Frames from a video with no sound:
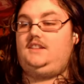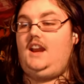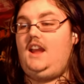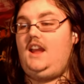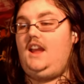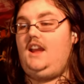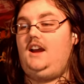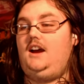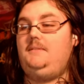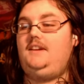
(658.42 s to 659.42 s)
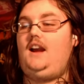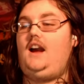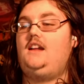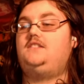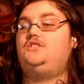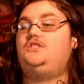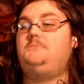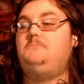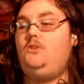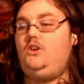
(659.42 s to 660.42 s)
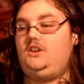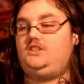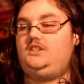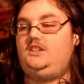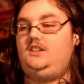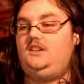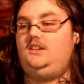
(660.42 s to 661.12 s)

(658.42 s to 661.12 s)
Damn, he got smushed.